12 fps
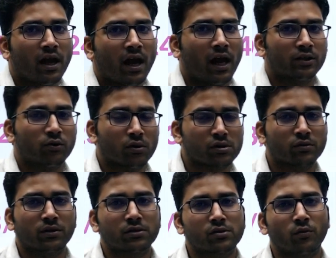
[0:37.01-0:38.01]
And those
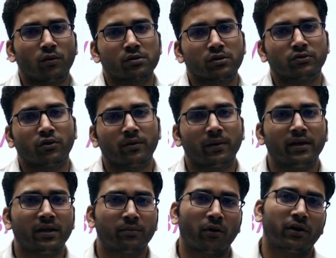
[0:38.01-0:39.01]
students who want to join my
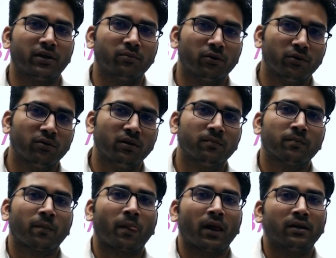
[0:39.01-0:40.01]
Indian Polity module,
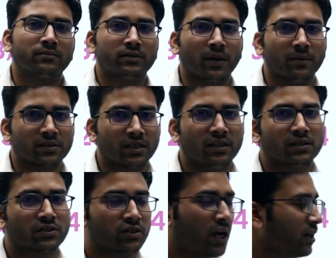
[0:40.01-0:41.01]
they may see this
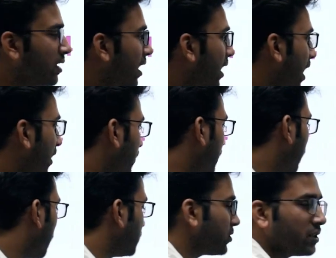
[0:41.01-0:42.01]
chart and every
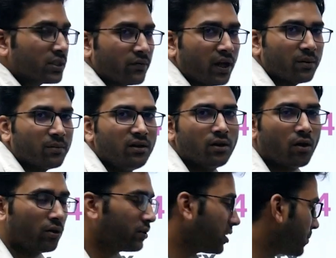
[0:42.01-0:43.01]
information is available
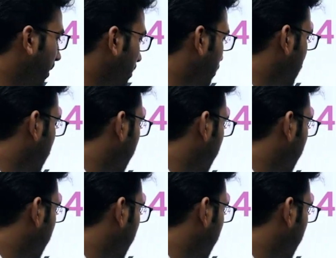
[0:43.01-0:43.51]
on this page.